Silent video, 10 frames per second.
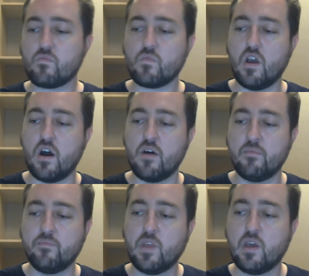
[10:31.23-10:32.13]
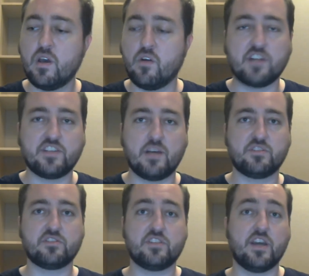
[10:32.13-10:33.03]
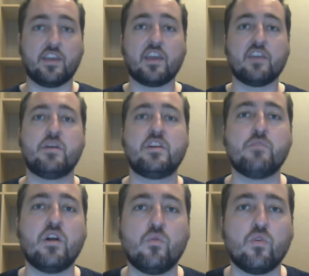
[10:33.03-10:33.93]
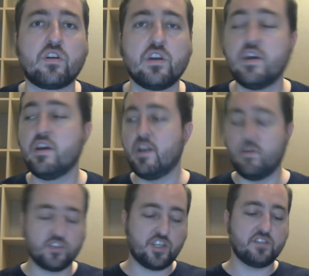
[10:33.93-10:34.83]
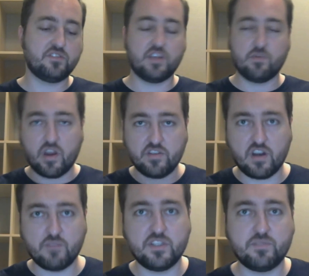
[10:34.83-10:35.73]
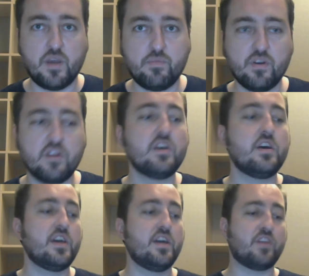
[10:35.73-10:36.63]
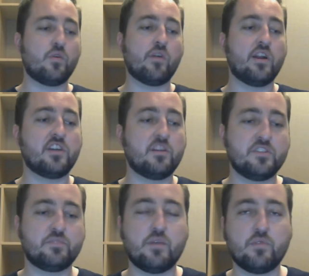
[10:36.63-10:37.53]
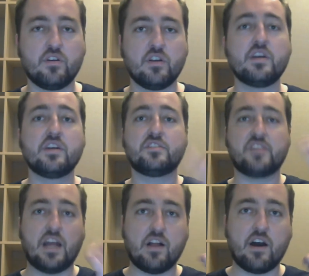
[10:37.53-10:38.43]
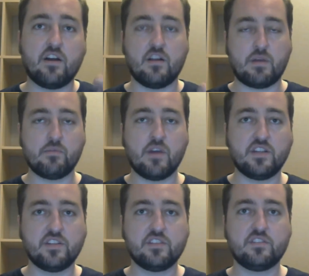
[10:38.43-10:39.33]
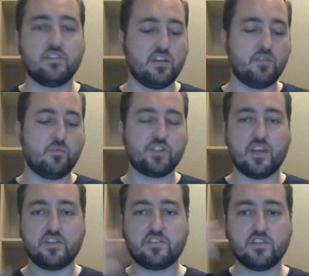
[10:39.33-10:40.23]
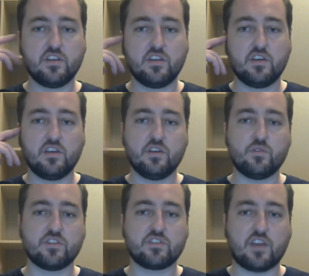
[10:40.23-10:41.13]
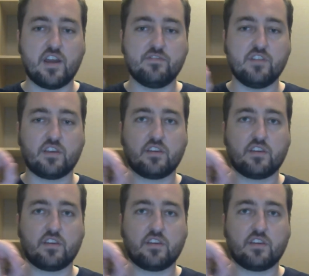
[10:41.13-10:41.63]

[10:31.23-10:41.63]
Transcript: Um, a lot of times they'll say I can't get my number out of work in which case you say write it down on a piece of paper. If they won't write it down on a piece of paper, say it out loud and memorize it, in which case you just kind of like